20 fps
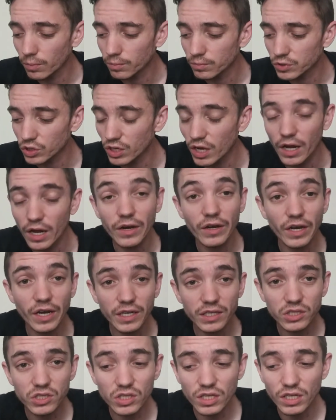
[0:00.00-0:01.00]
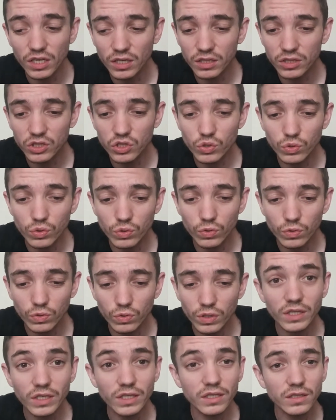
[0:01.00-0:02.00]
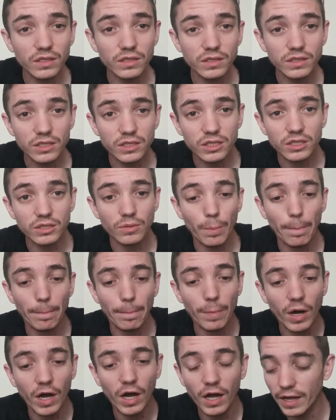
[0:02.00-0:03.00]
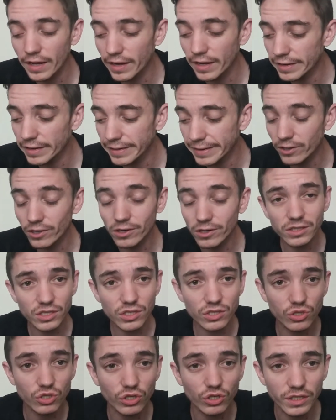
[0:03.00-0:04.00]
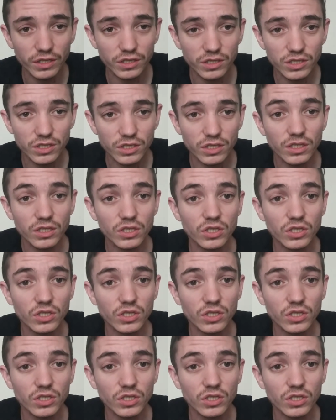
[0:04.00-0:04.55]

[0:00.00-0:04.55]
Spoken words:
So yeah, next thing to do is my concentrates.